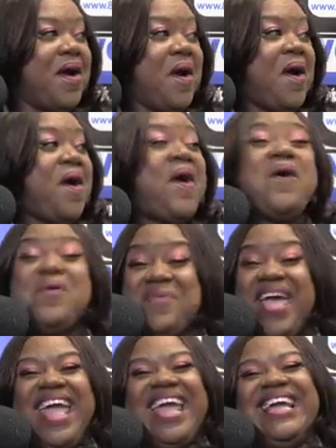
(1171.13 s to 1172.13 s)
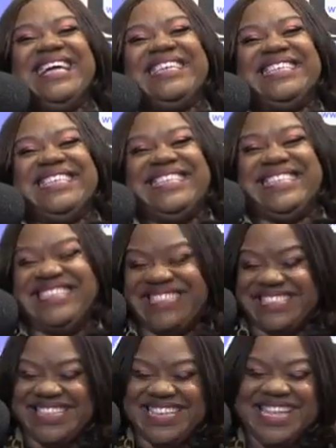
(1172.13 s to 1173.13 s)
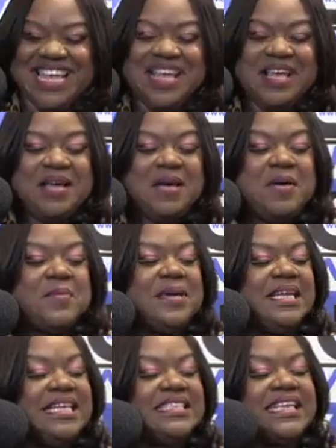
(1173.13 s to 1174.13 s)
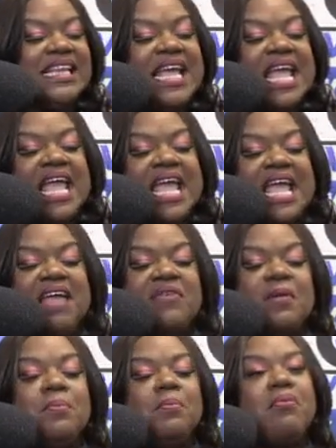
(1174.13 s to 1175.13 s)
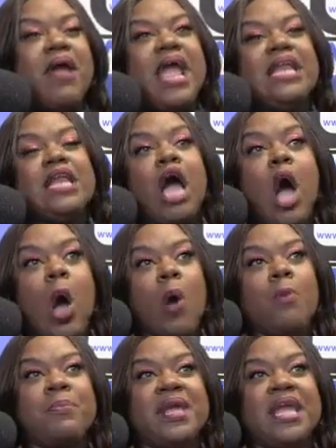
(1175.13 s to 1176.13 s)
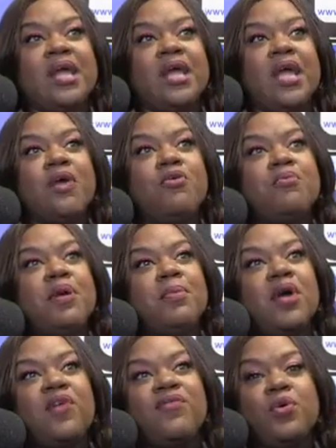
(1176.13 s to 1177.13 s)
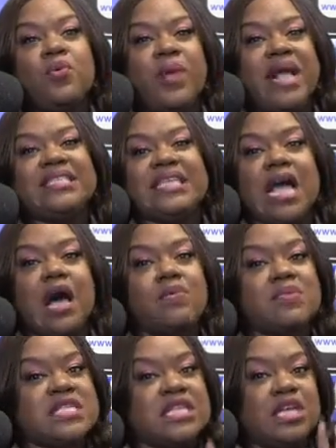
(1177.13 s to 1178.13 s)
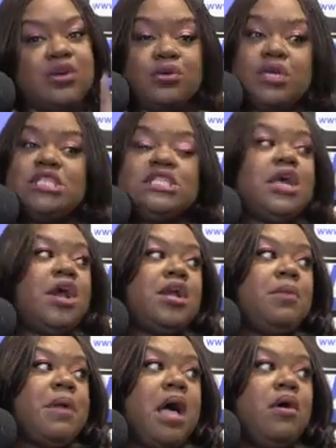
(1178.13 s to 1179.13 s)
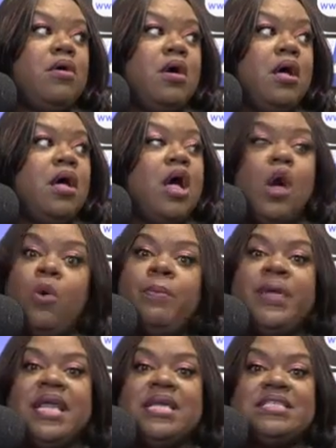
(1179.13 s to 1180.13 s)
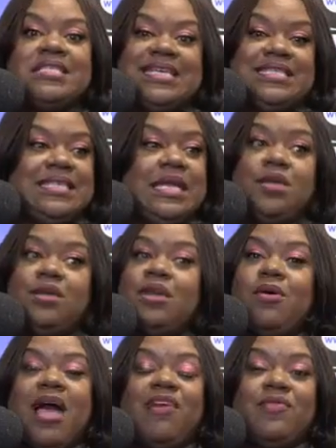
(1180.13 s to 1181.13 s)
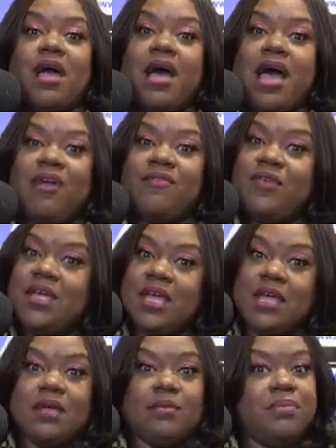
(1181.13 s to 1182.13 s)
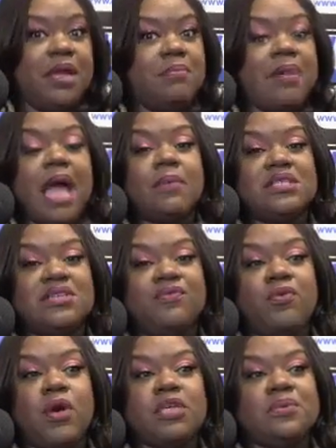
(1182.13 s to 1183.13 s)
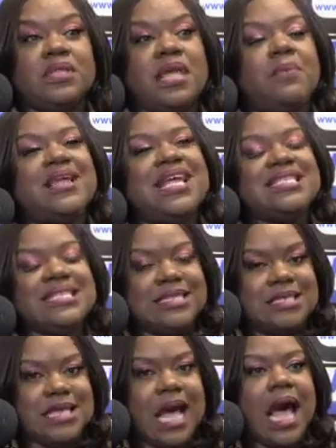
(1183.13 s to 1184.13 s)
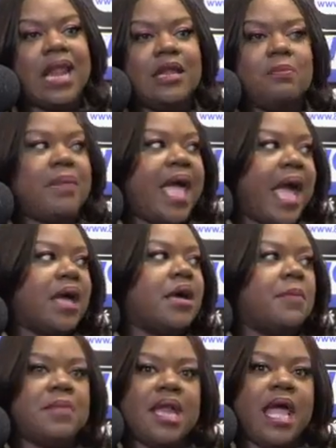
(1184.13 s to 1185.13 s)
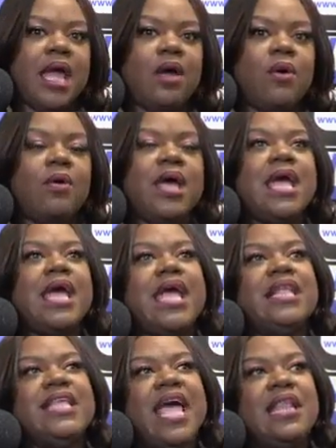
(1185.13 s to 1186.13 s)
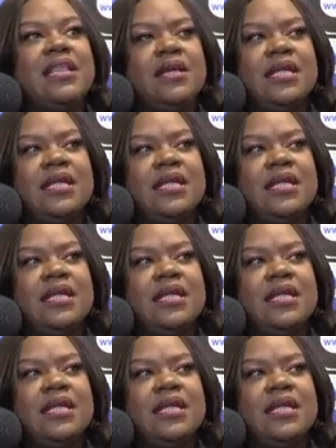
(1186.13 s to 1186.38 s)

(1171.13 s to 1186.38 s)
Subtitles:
always. But listen, even Braden Holtby, remember a few weeks ago, was a little concerned about Holtby. I said, I've been backwards and forwards with him. He is a solid backup now, and that